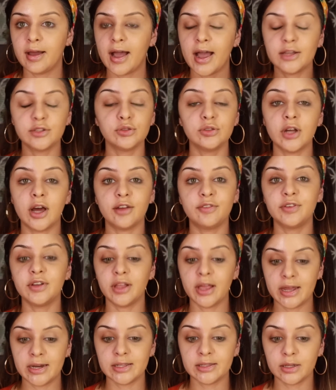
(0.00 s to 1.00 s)
I do not feel
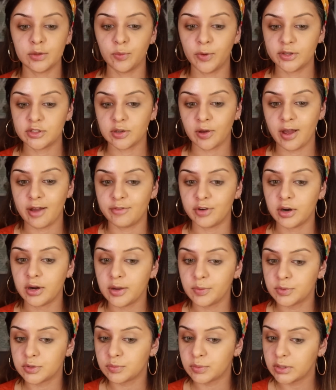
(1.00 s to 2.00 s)
anything whatsoever.
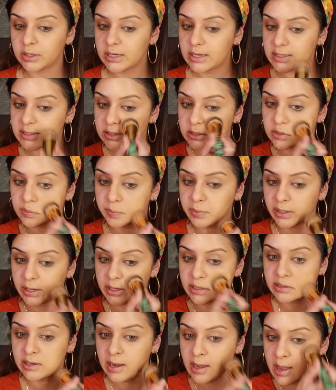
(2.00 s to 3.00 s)
It was really easy to
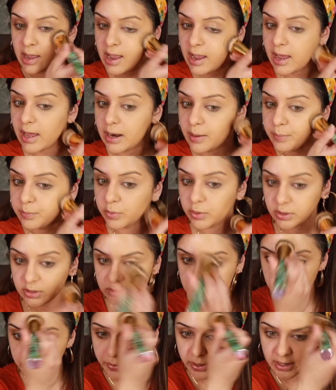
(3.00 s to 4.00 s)
blend and I'm really
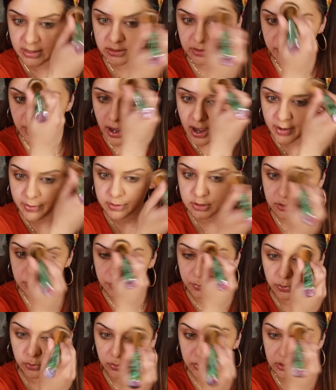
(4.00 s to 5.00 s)
surprised of how
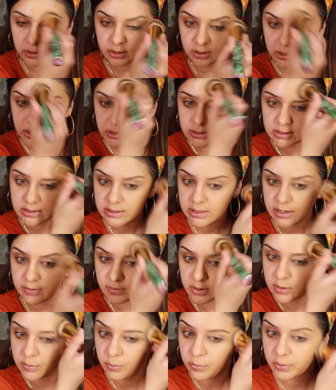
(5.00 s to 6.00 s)
smooth it looks
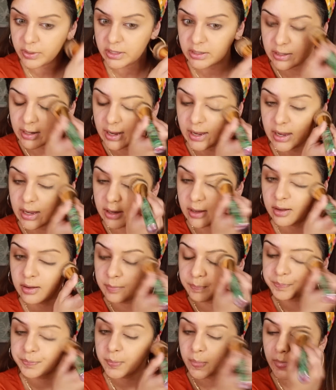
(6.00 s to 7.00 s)
even with a
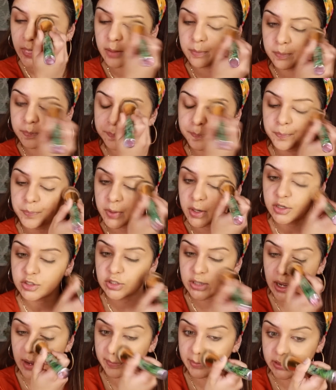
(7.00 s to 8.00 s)

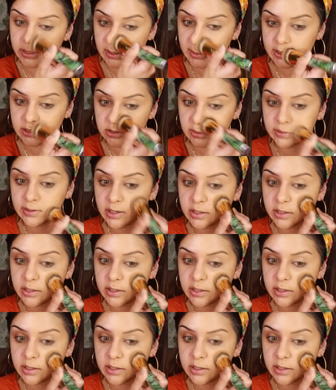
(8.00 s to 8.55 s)
brush application.